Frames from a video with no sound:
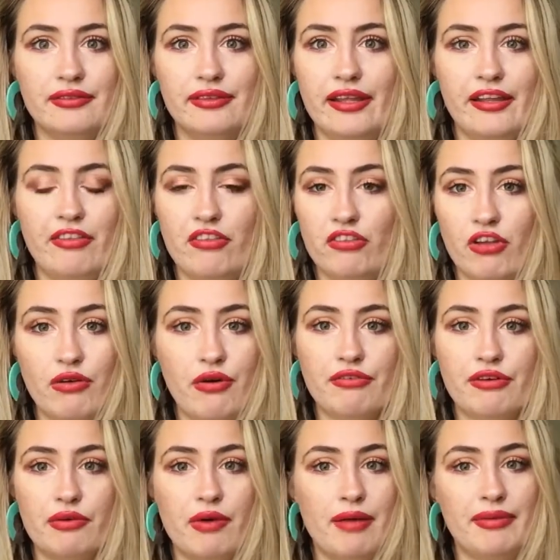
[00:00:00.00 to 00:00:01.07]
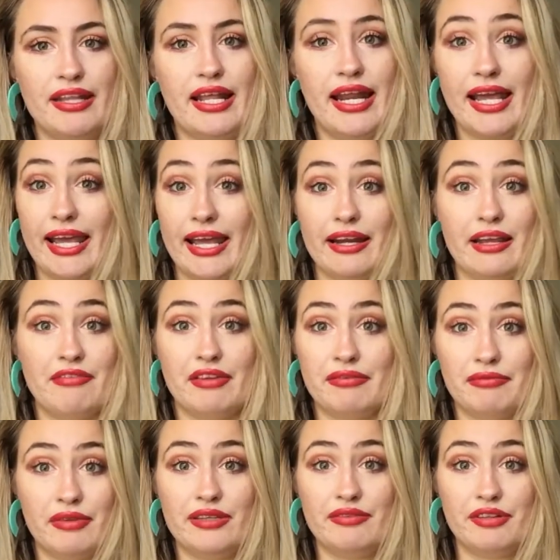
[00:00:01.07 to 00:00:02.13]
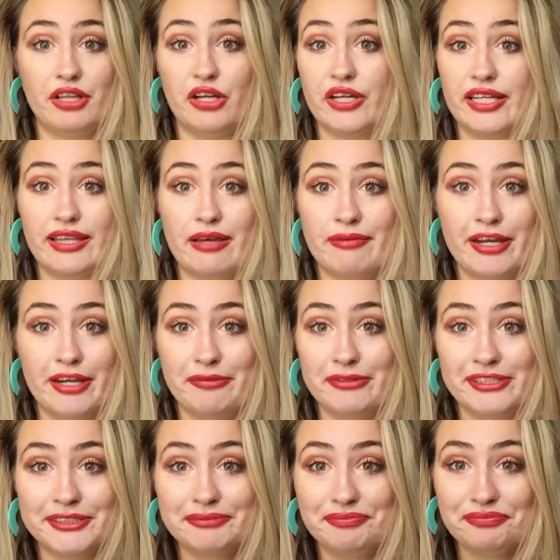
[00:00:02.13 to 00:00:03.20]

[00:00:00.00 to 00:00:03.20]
it's so overwhelming that I can't even look at them anymore.